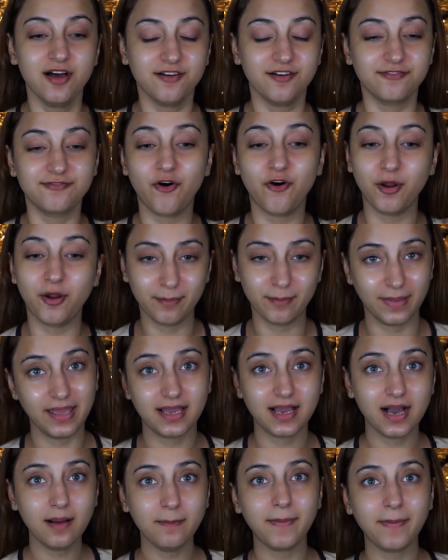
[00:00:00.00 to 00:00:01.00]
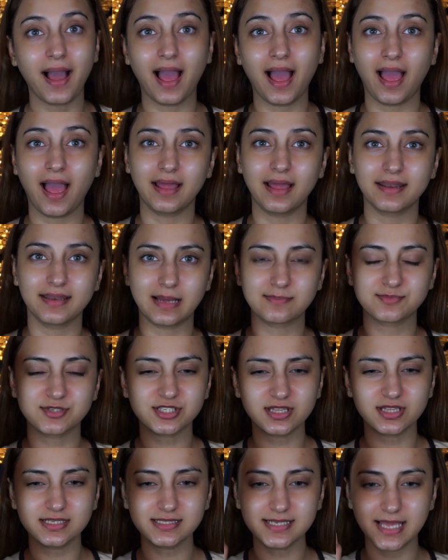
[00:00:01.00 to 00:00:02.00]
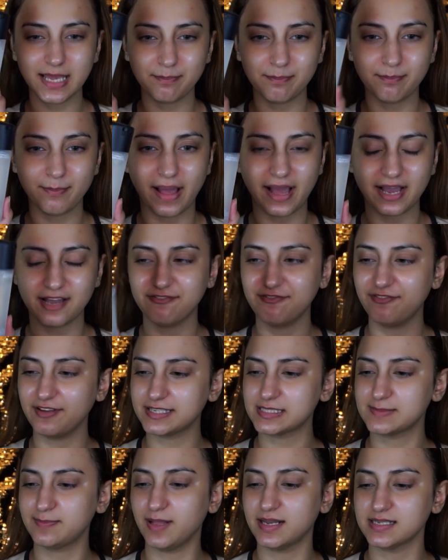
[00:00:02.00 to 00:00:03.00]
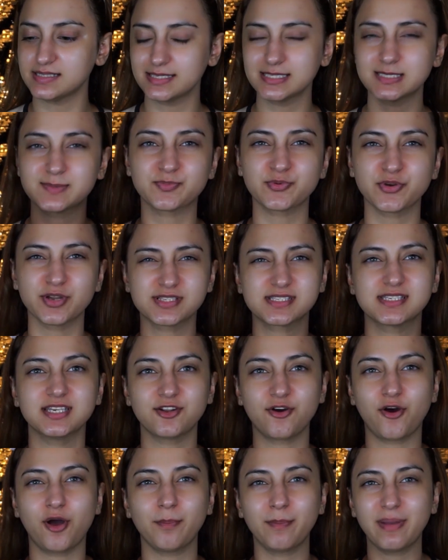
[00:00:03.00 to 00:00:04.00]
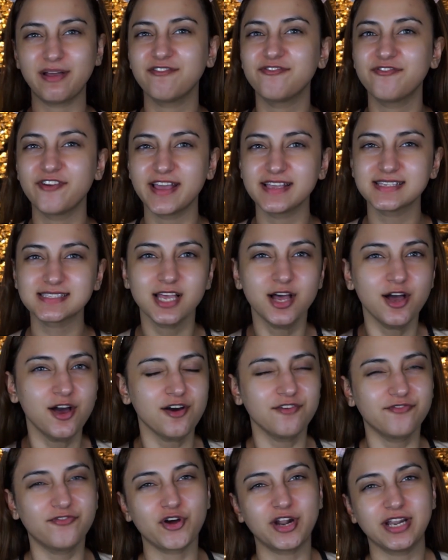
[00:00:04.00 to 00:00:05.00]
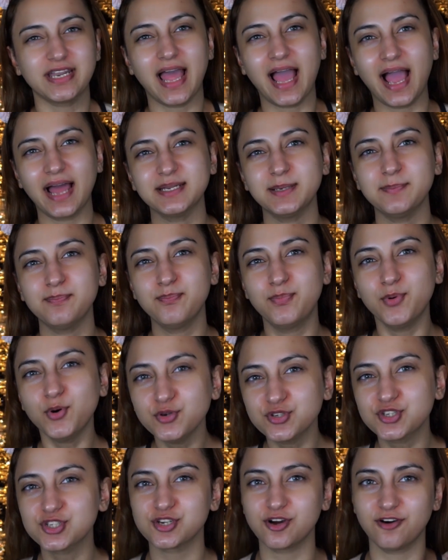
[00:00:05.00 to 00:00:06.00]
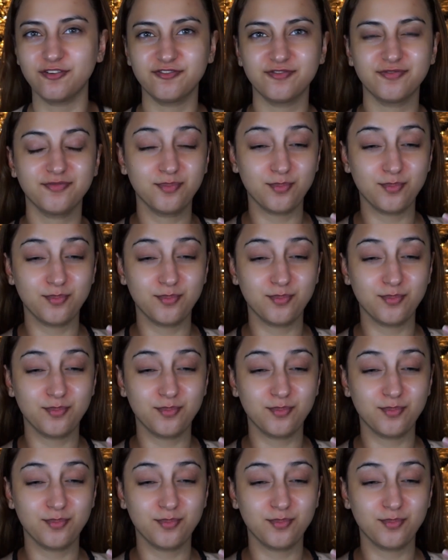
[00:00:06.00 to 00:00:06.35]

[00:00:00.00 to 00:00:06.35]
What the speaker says: for makeup and I'm just going to take MAC Fix Plus and spritz it on my face for an added boost of